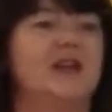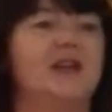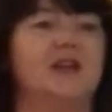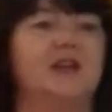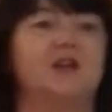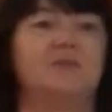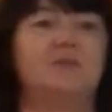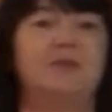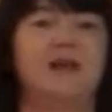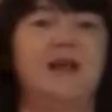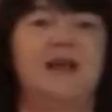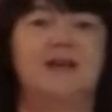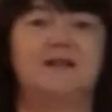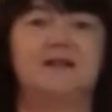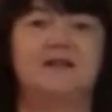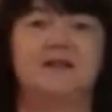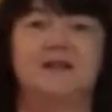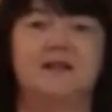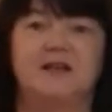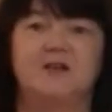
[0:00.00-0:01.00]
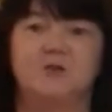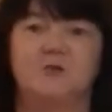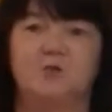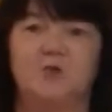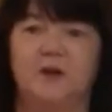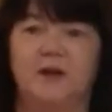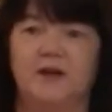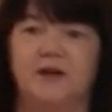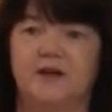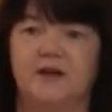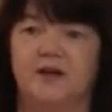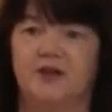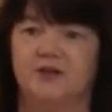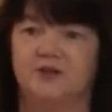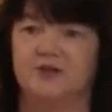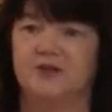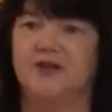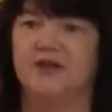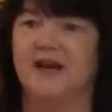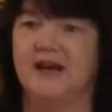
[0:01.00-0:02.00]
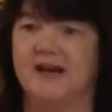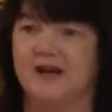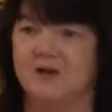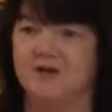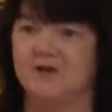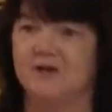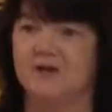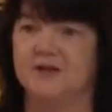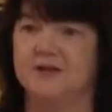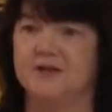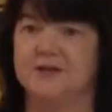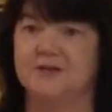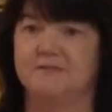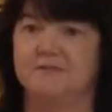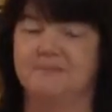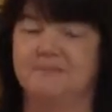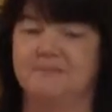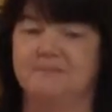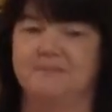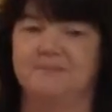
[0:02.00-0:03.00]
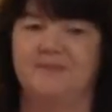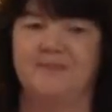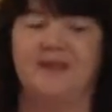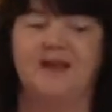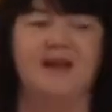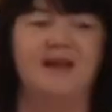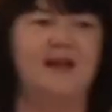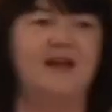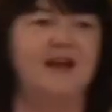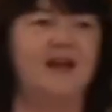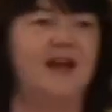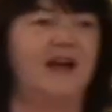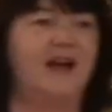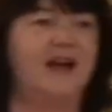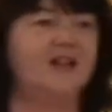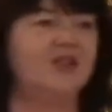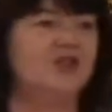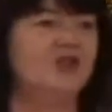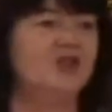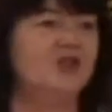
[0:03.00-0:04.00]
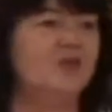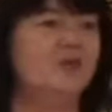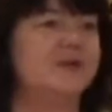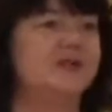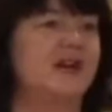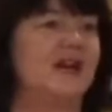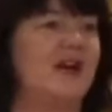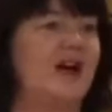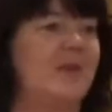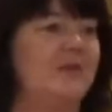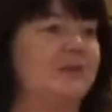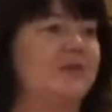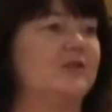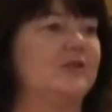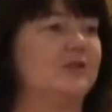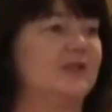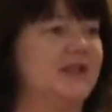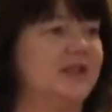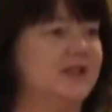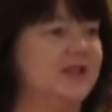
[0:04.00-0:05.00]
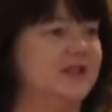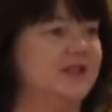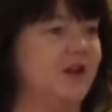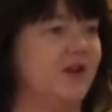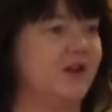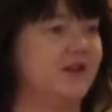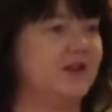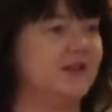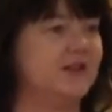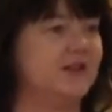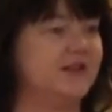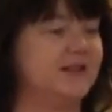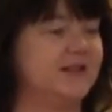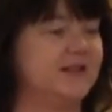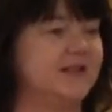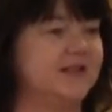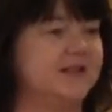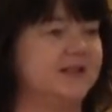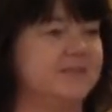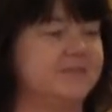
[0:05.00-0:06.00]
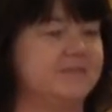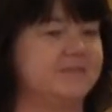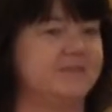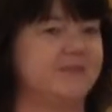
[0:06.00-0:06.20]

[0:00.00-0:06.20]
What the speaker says: he had planted his 100 acorns. And Jean was absolutely astounded at this.